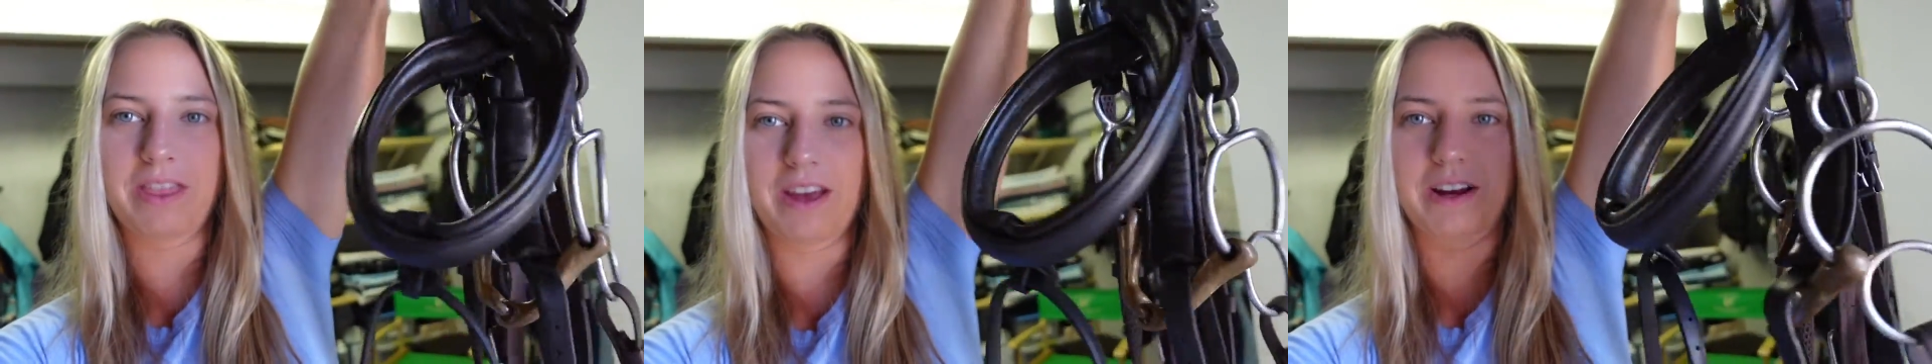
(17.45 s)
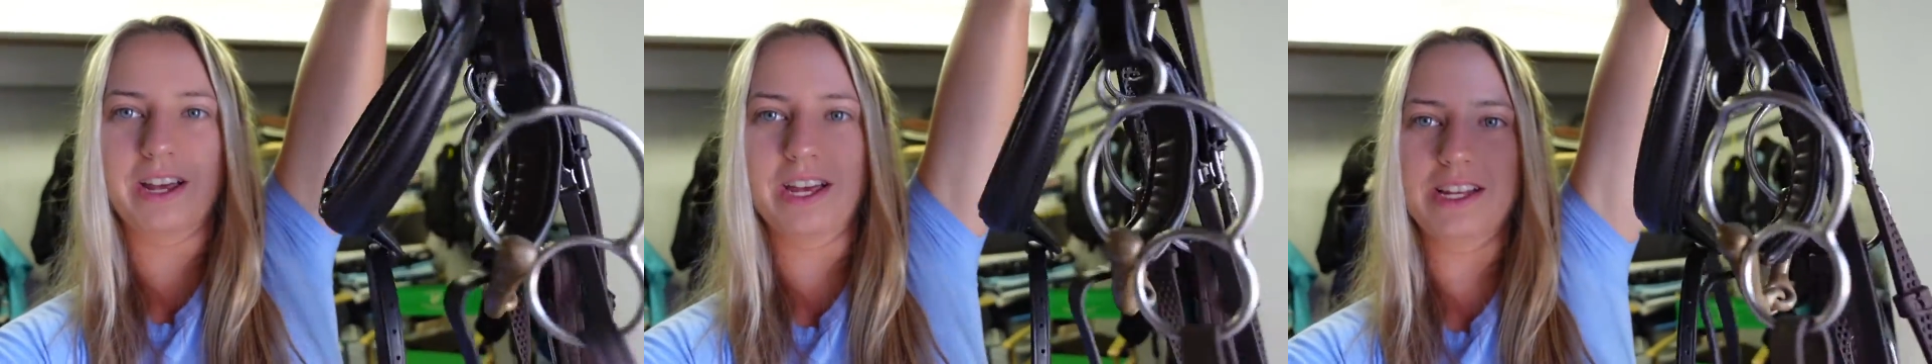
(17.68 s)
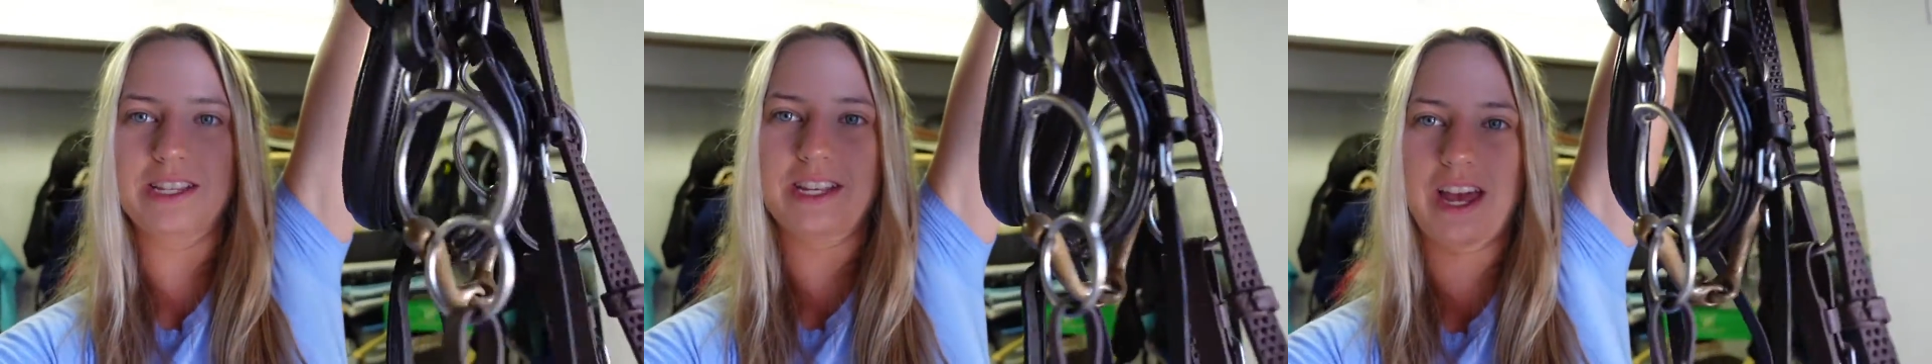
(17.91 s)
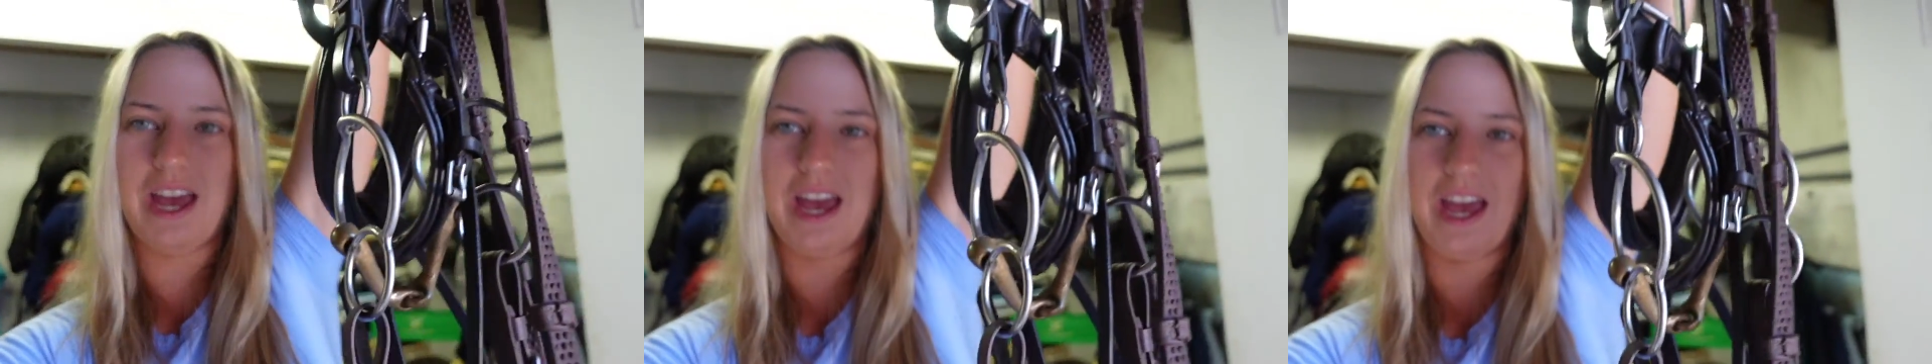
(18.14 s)
There
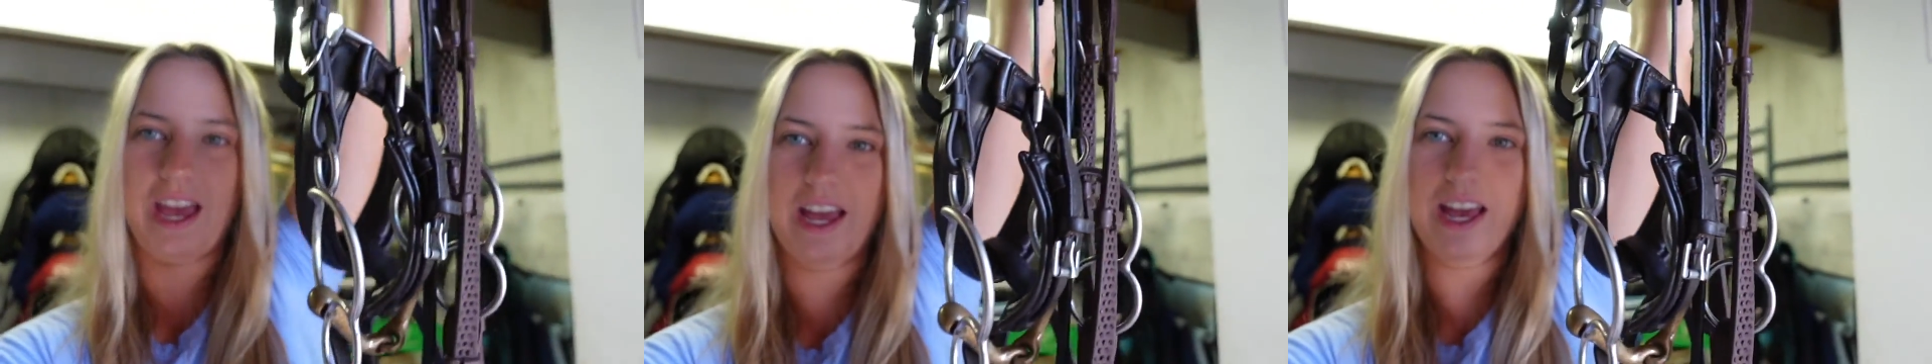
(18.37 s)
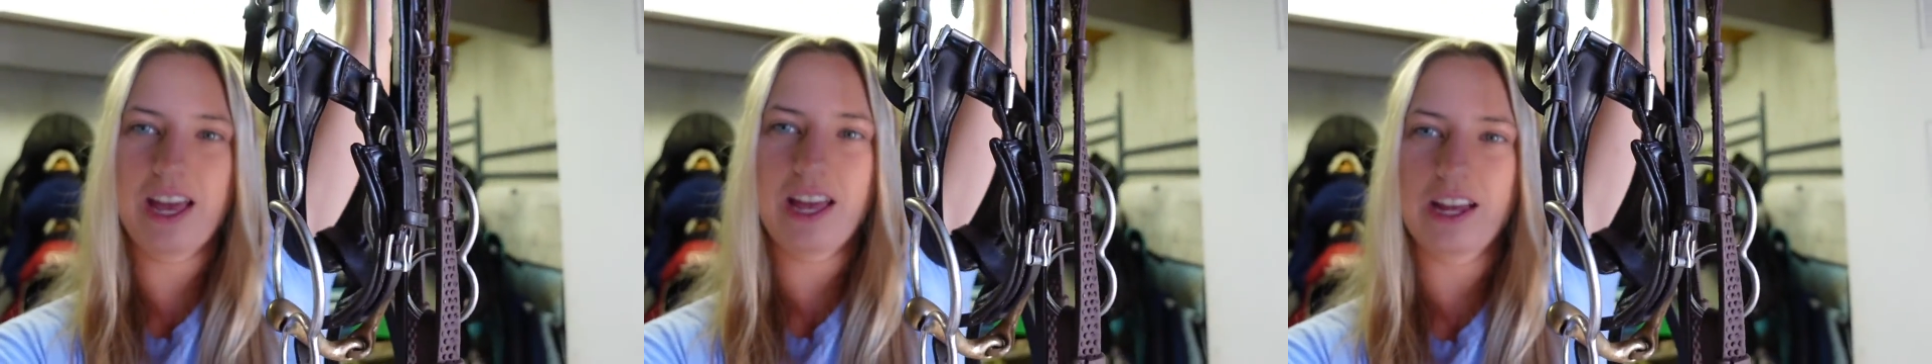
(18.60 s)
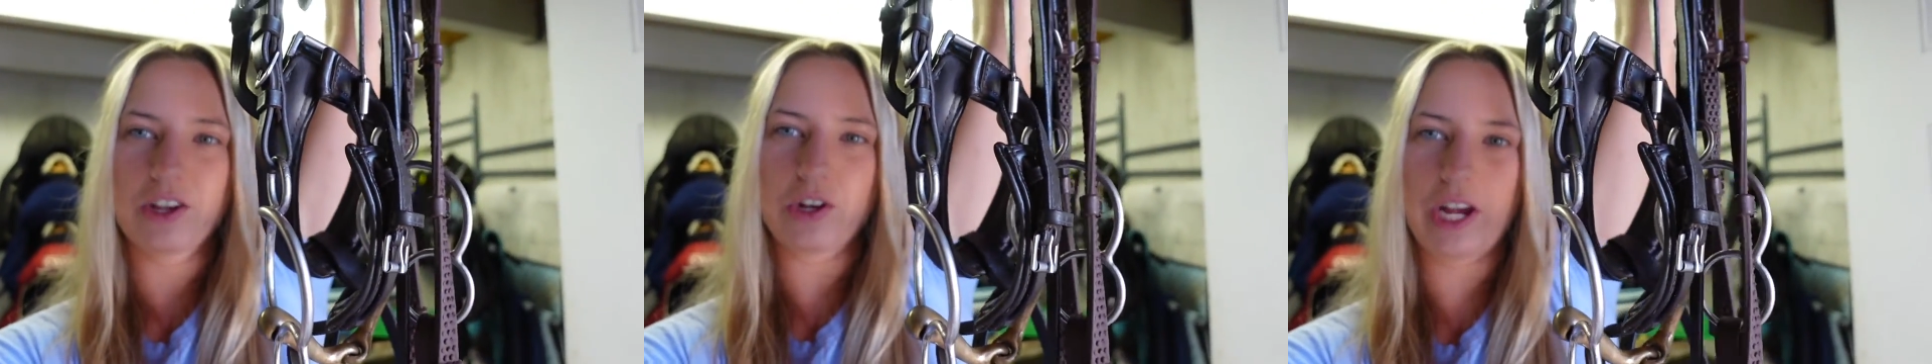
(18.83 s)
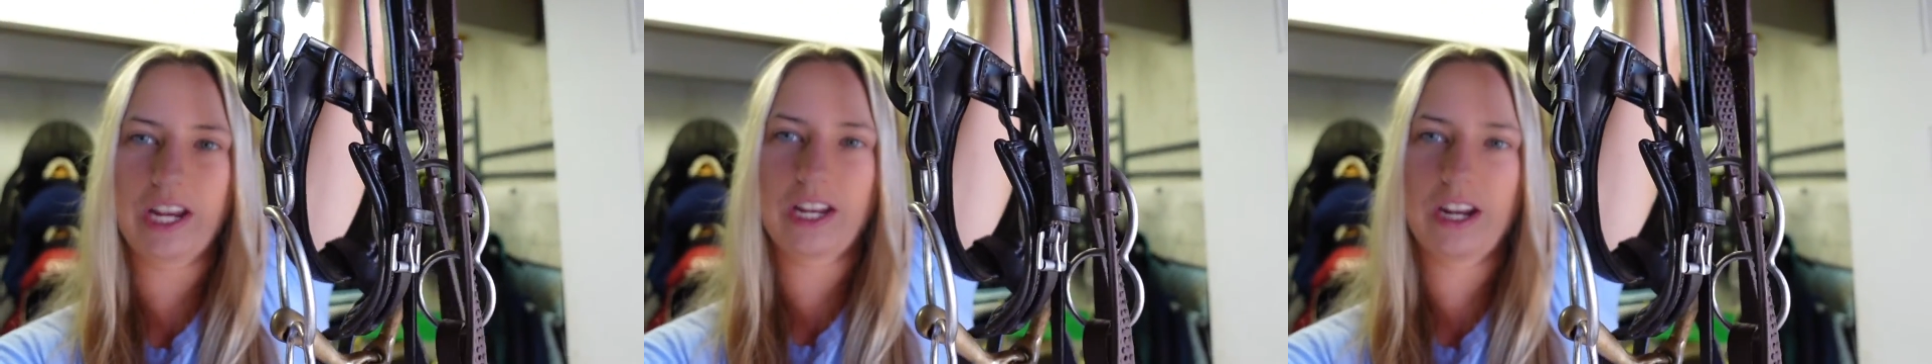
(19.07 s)
is a
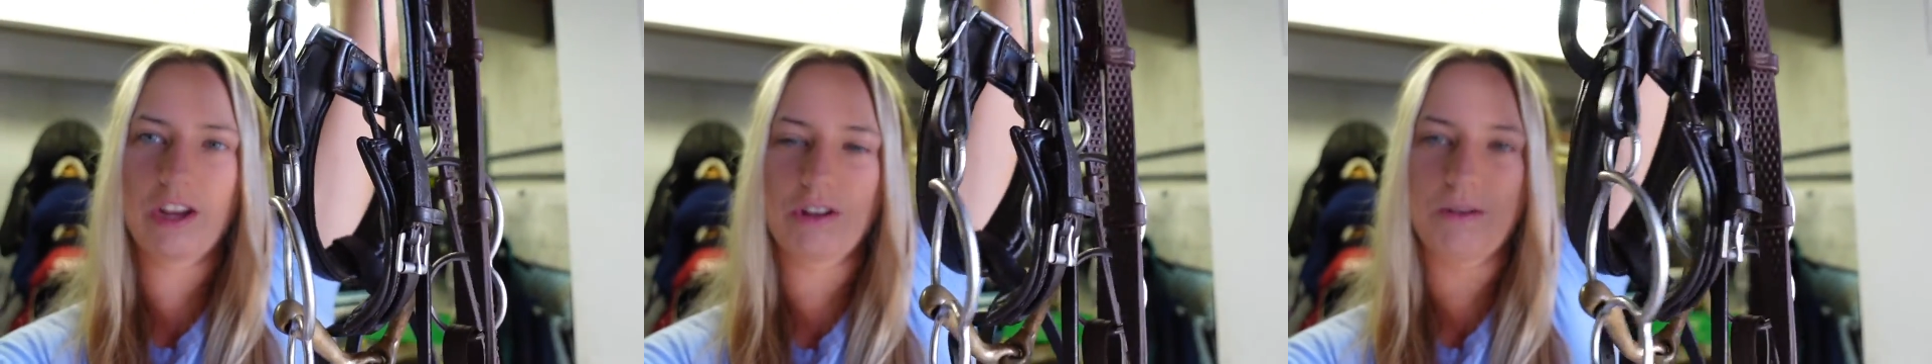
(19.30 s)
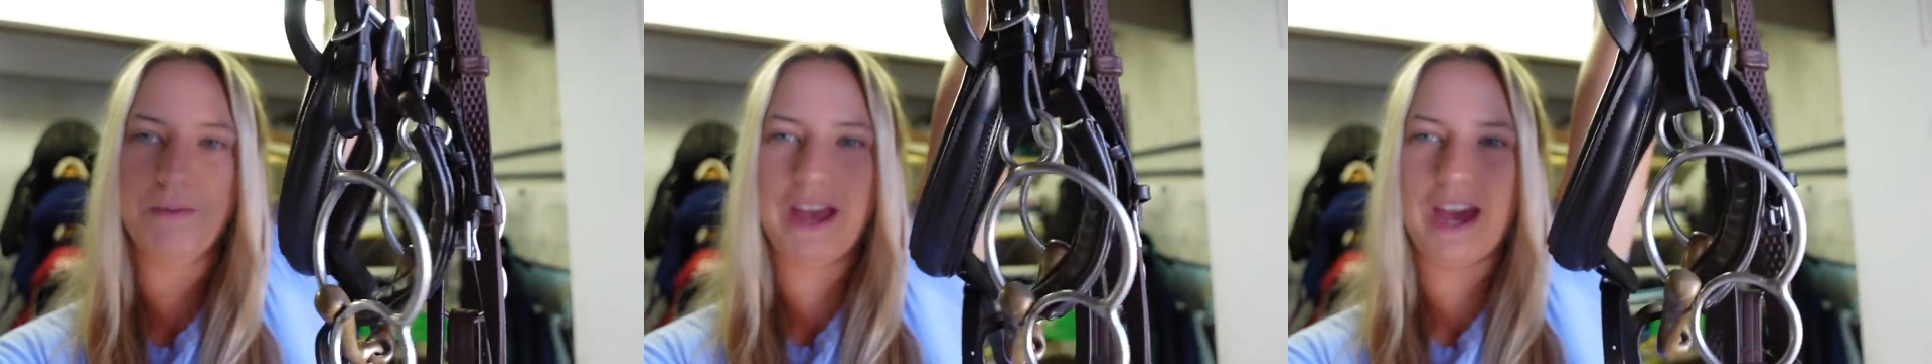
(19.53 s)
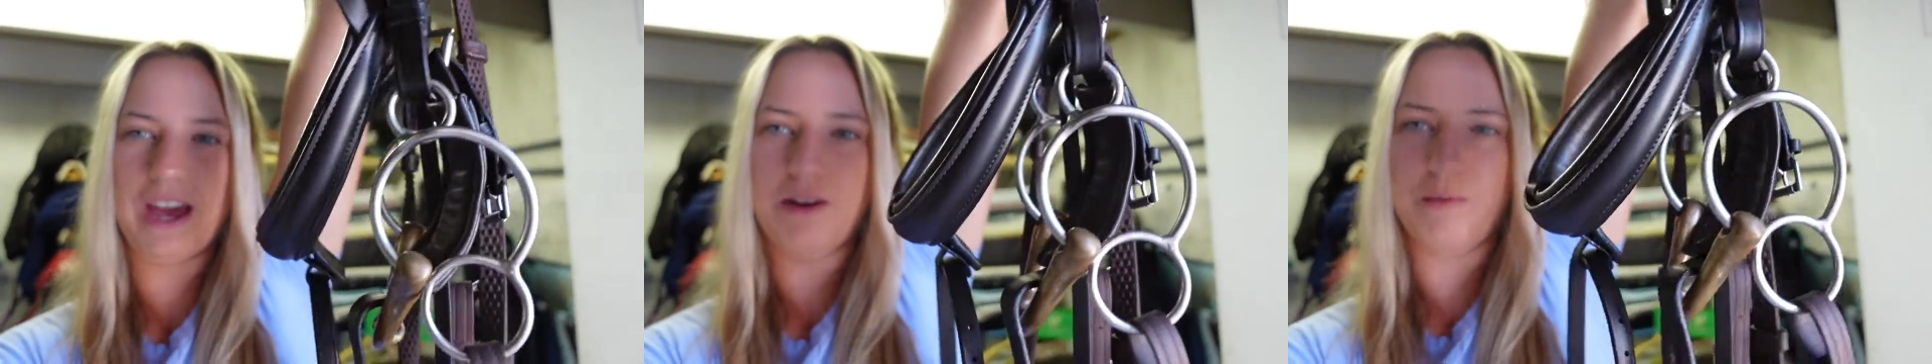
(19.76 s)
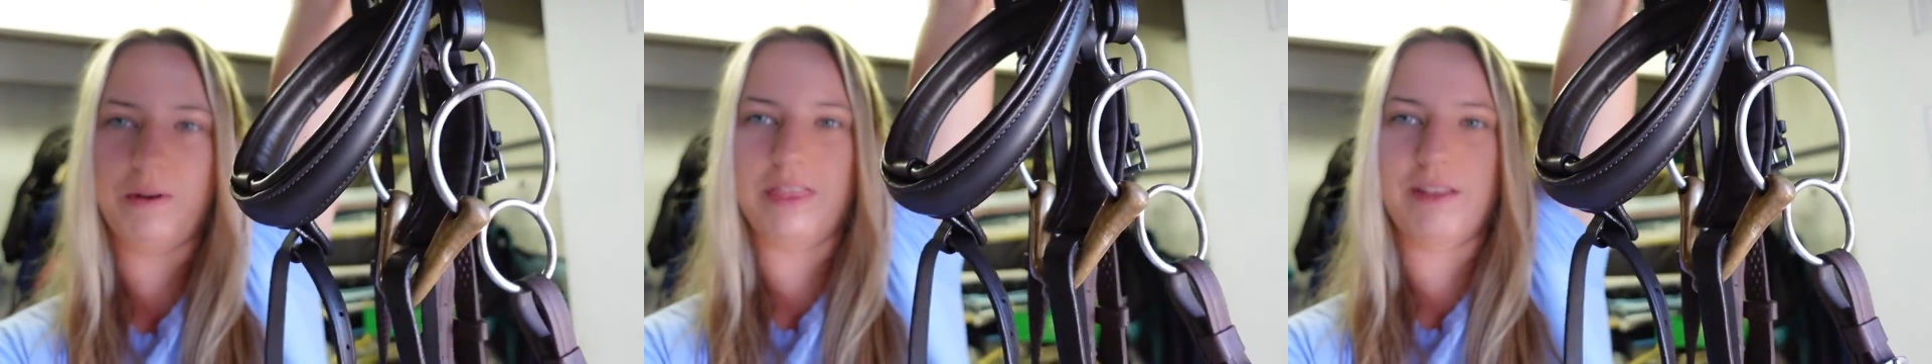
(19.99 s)
crank
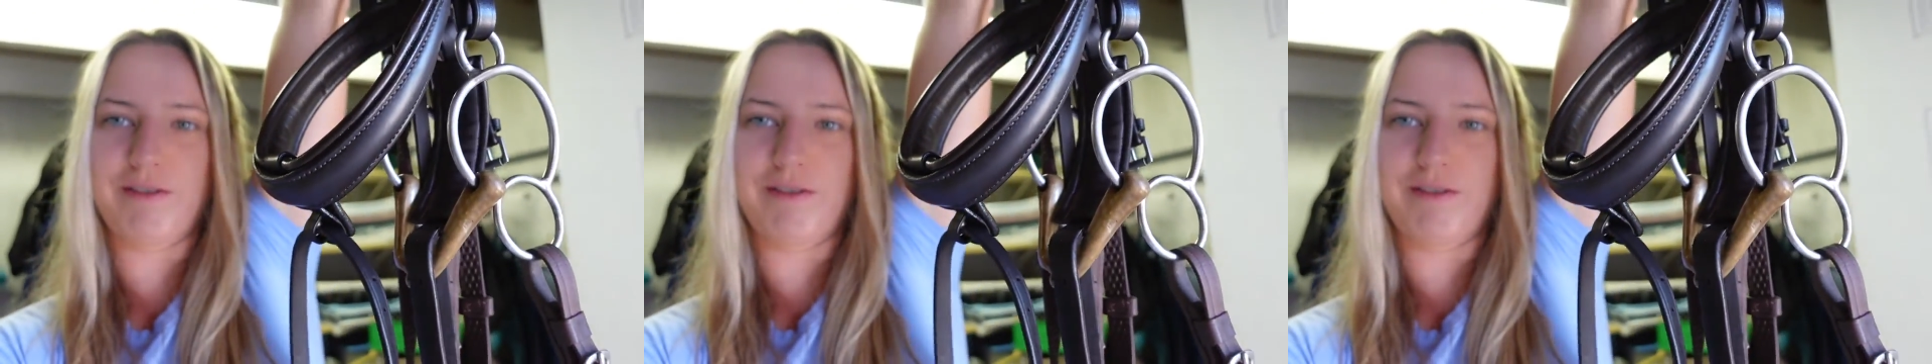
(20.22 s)
noseband with